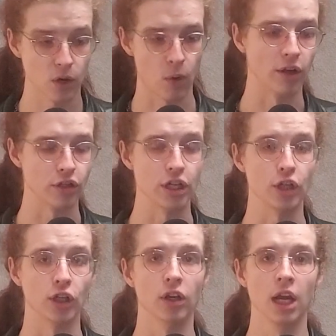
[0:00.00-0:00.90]
Quan Chi
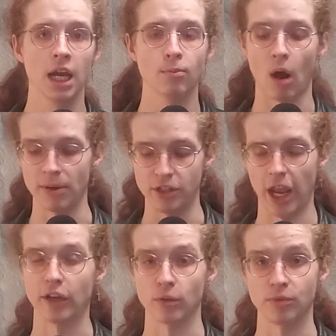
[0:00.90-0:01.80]
could probably
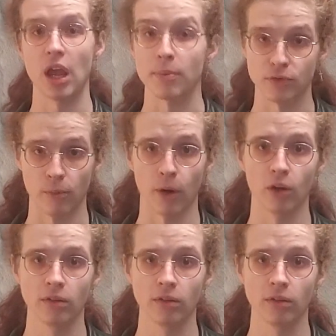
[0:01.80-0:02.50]
take some tips from her.